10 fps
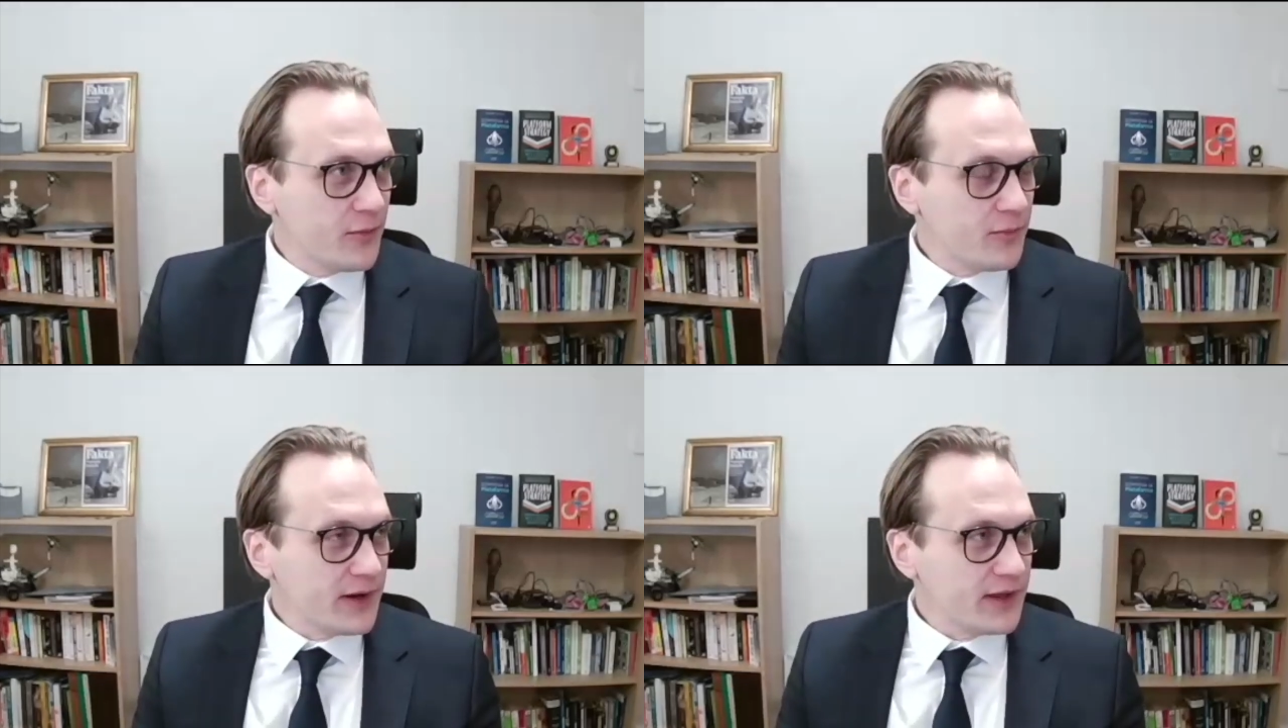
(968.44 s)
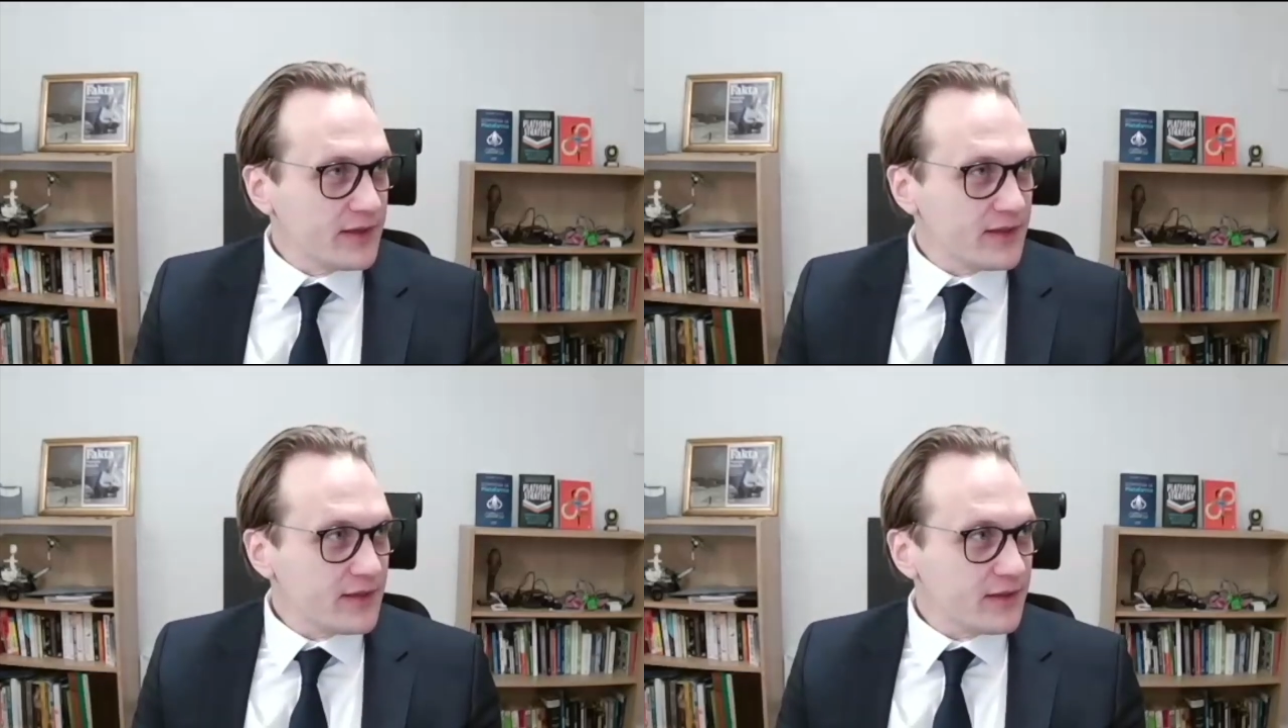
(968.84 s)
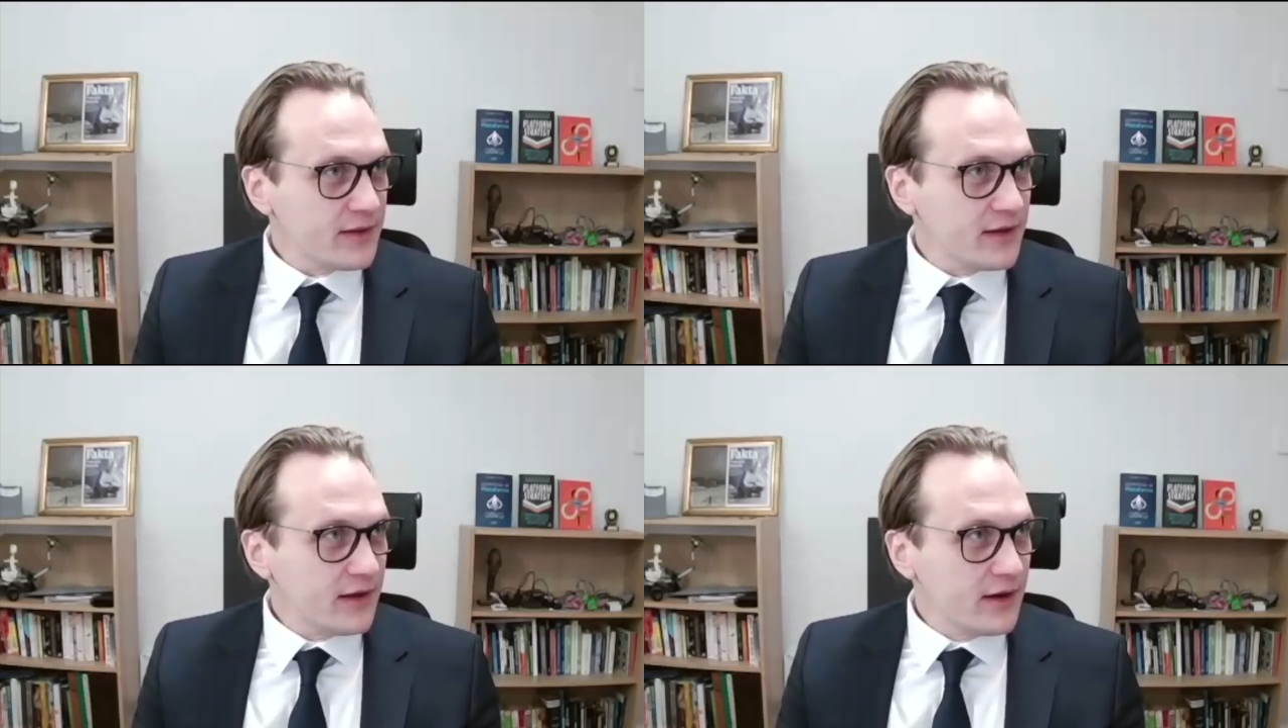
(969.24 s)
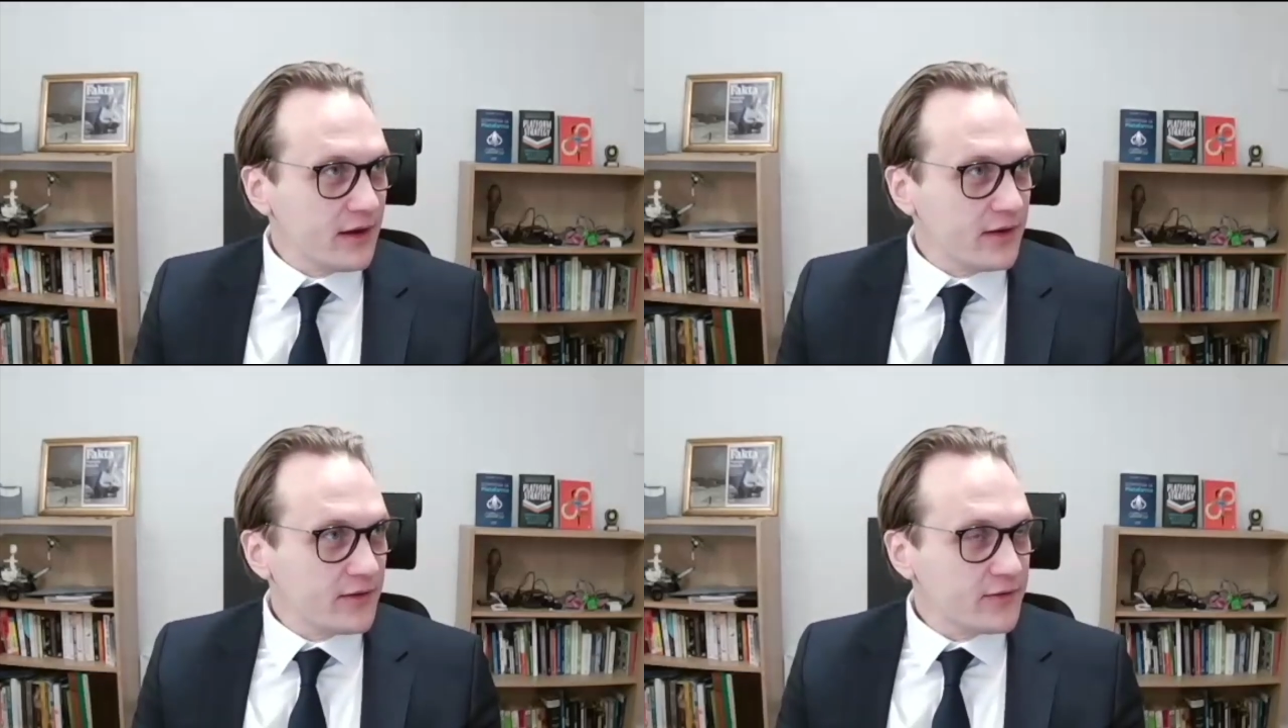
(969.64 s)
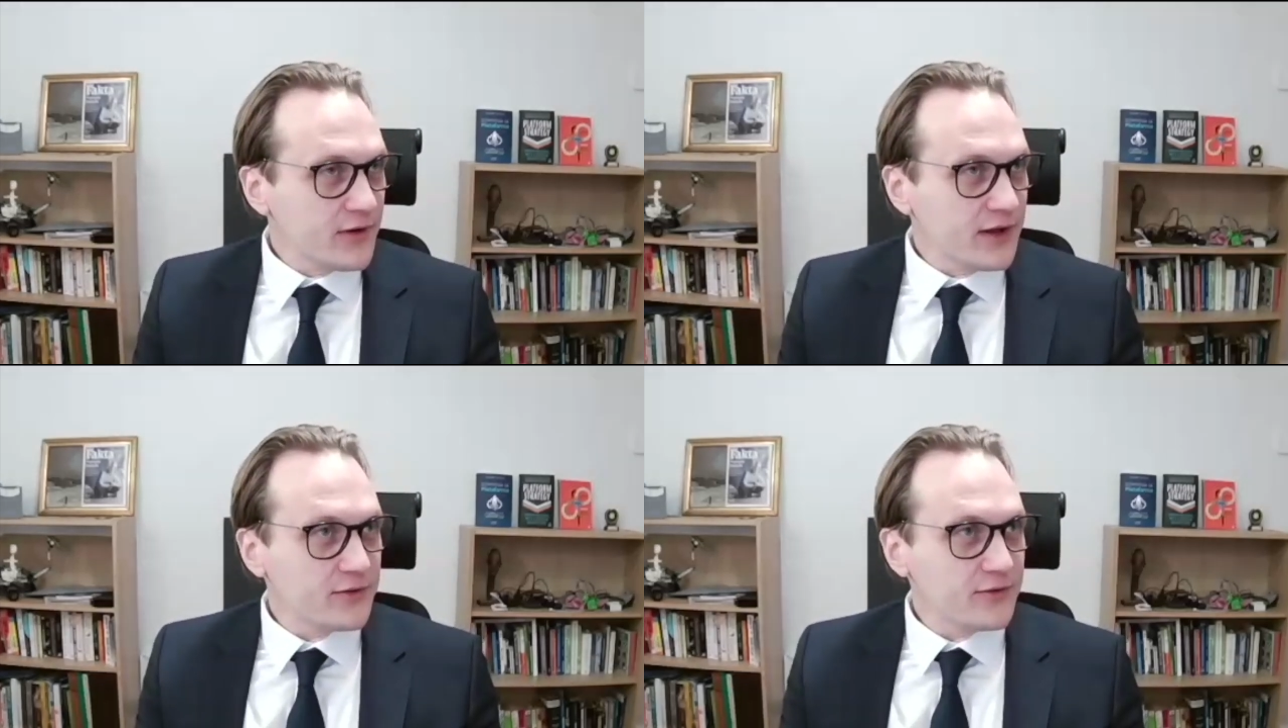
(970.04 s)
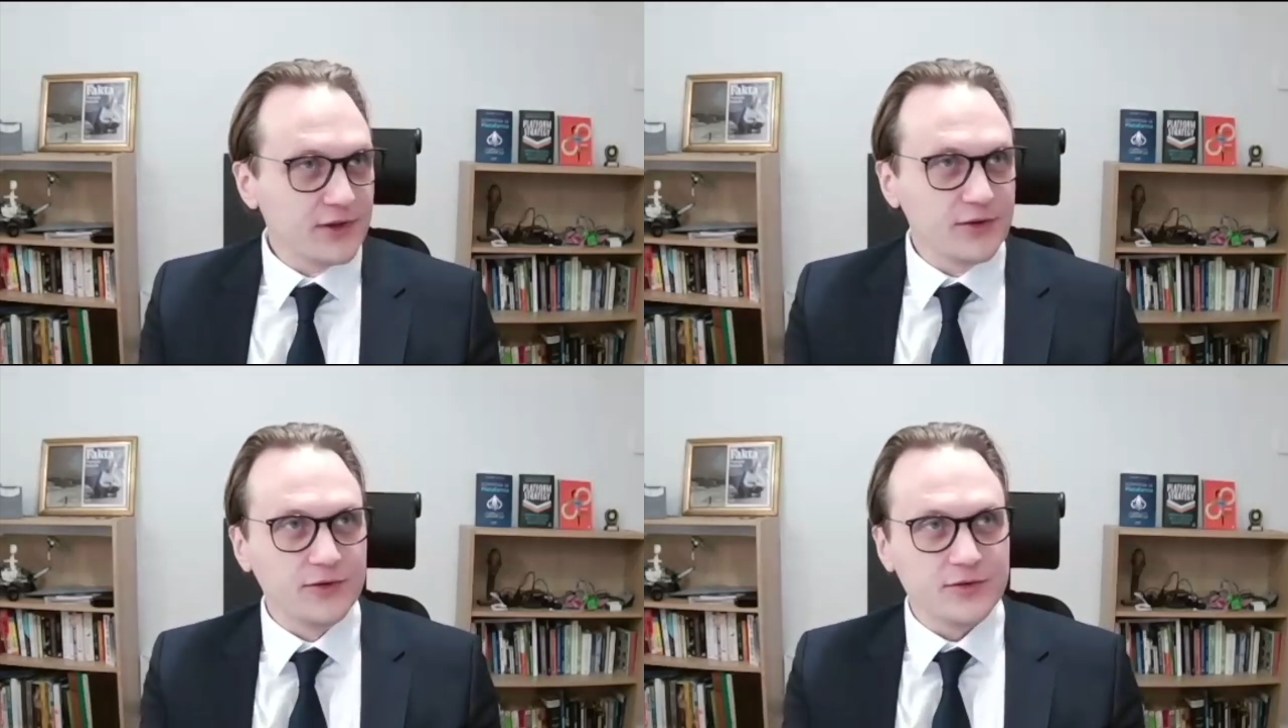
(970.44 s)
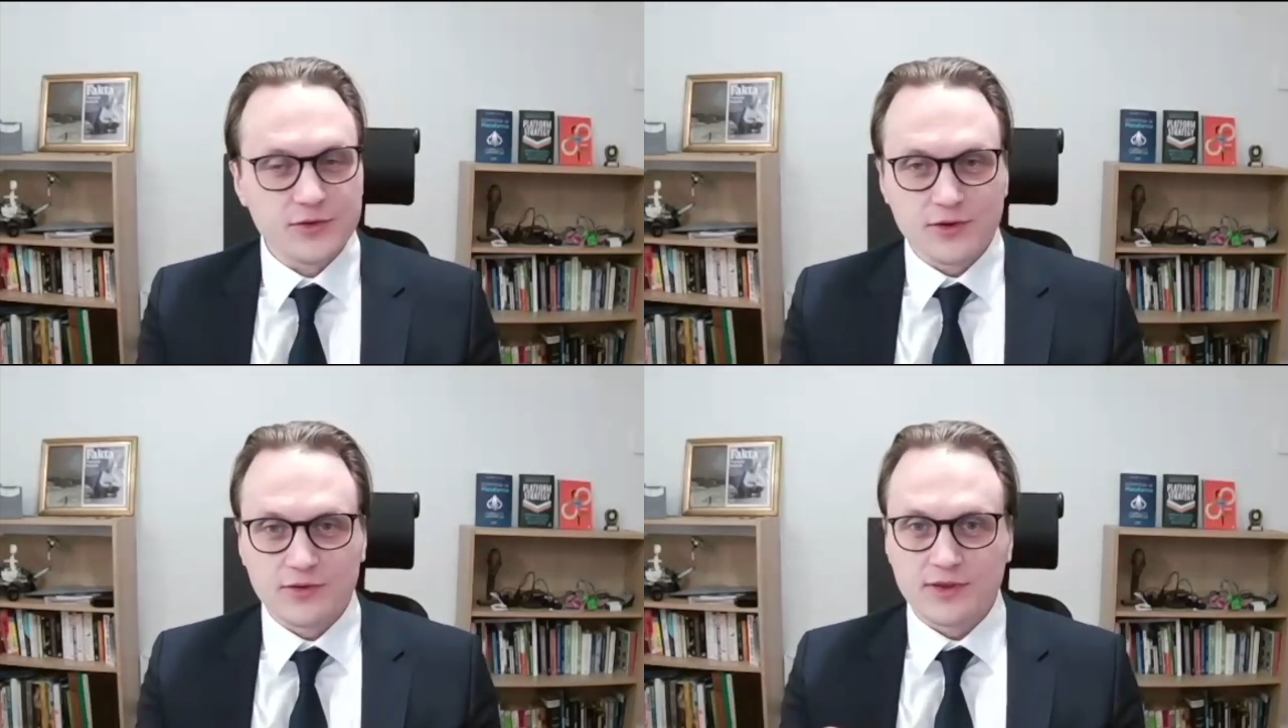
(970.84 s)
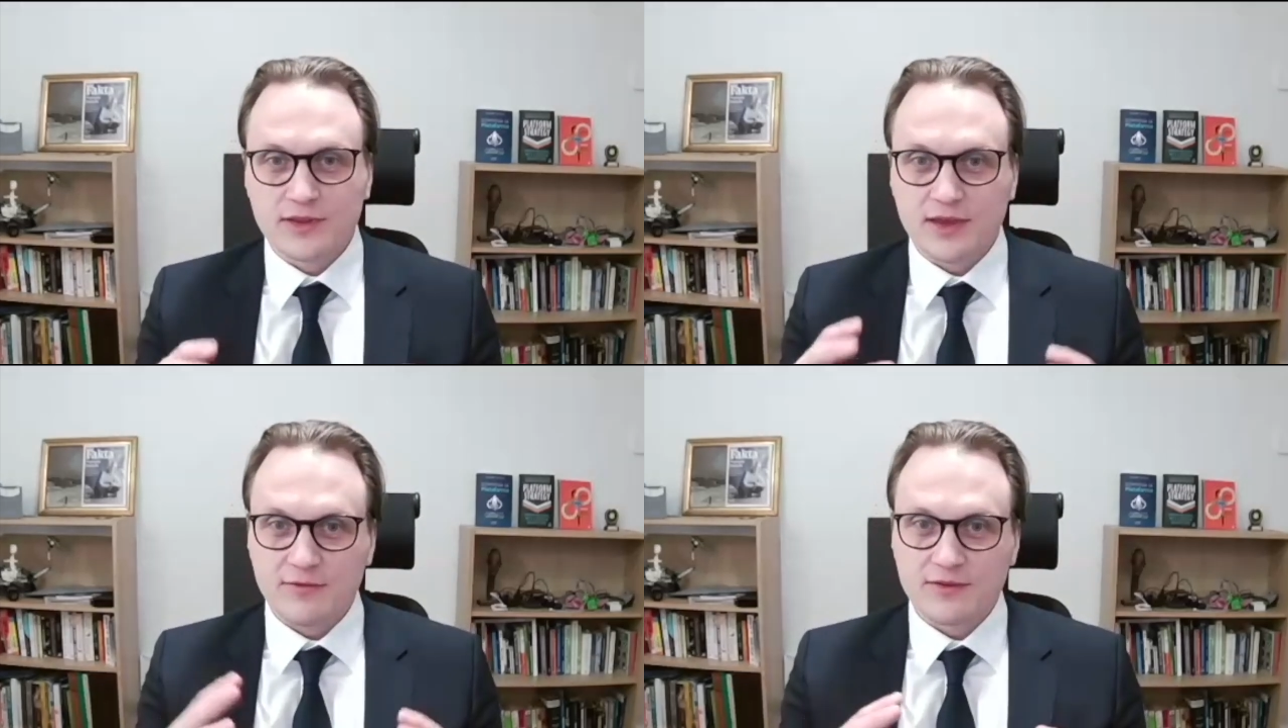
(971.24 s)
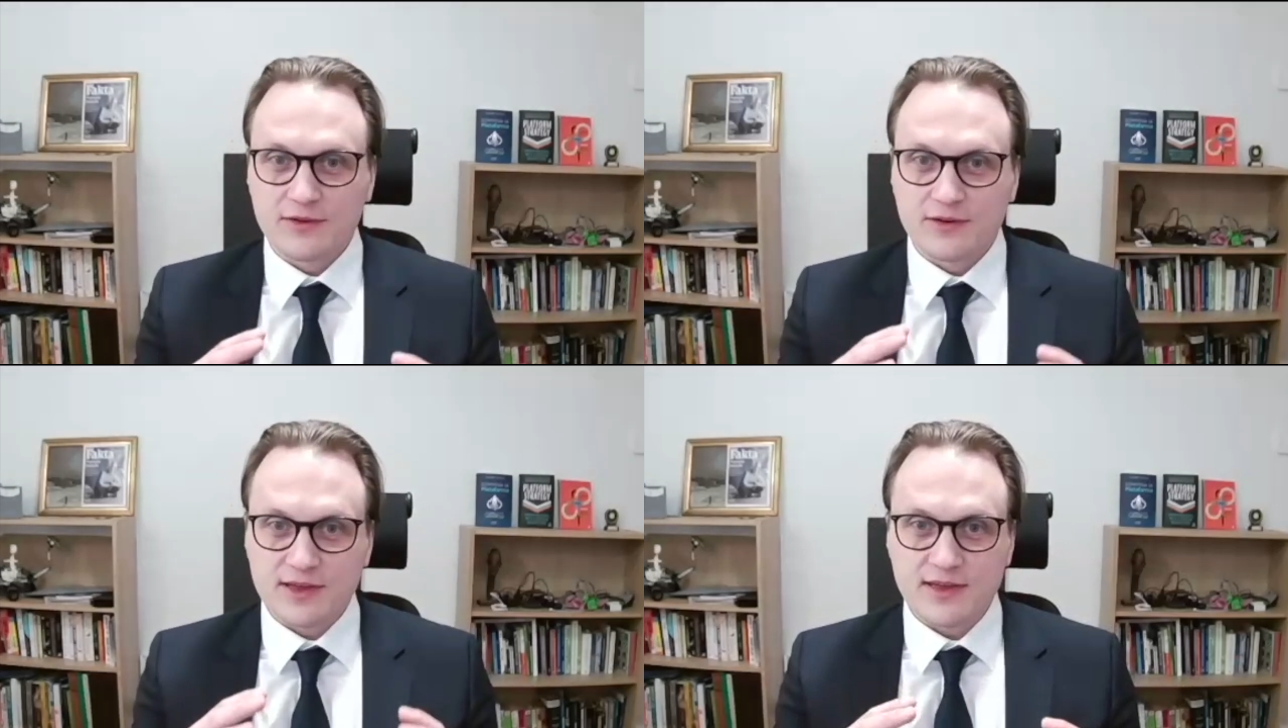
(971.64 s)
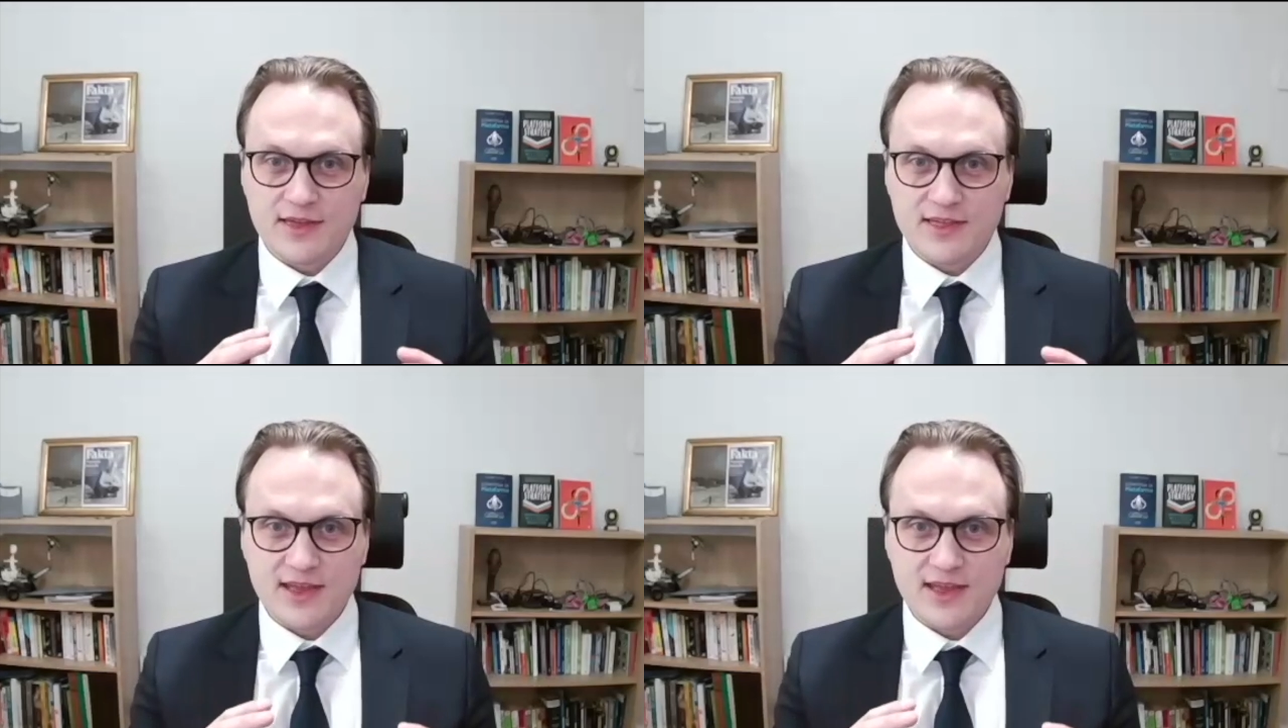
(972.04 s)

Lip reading: companies trying to renew so that they have their